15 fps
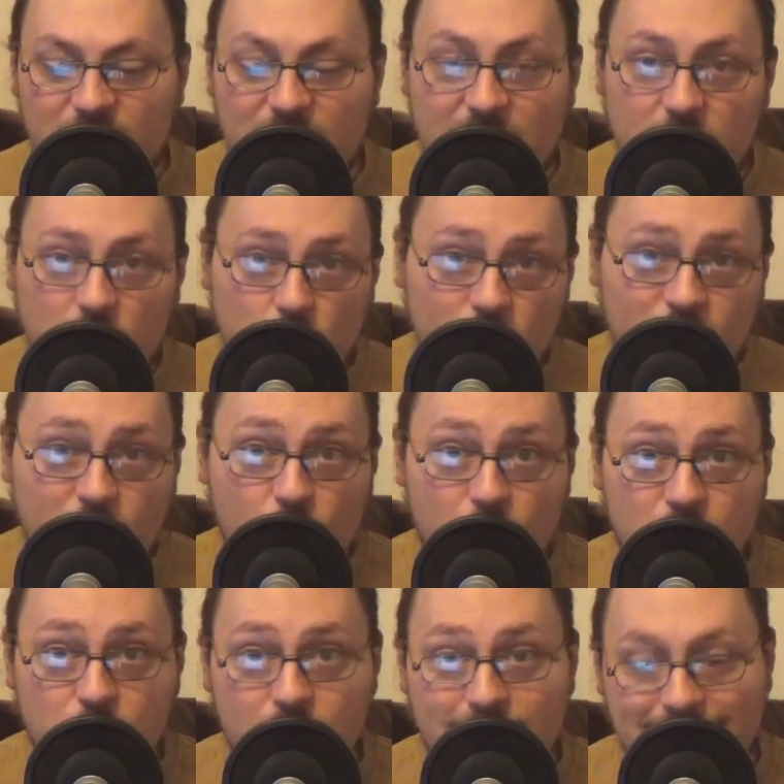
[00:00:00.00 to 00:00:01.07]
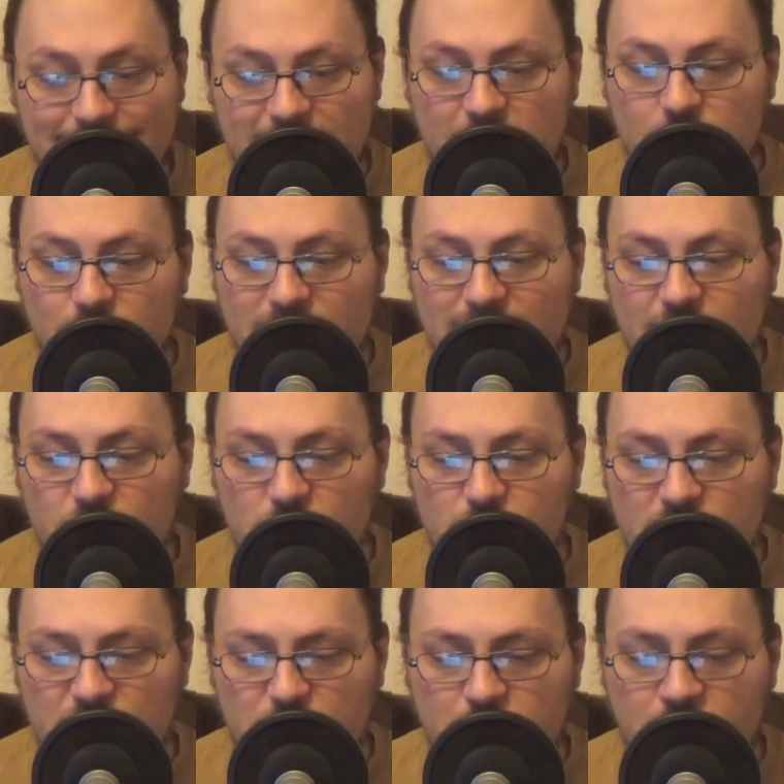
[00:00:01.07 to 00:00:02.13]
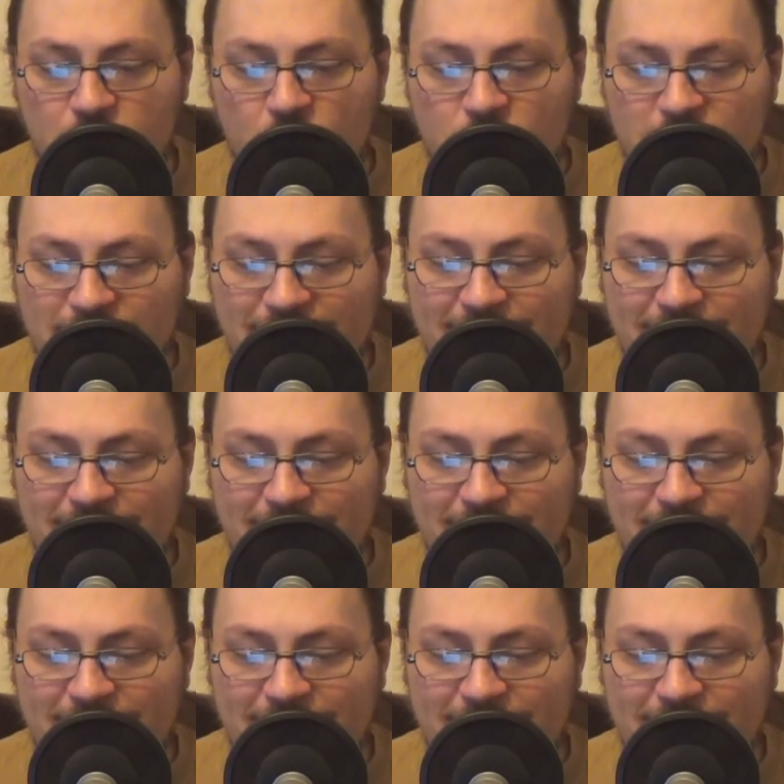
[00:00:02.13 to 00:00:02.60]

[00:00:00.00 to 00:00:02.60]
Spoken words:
thank you for your continuous and generous support,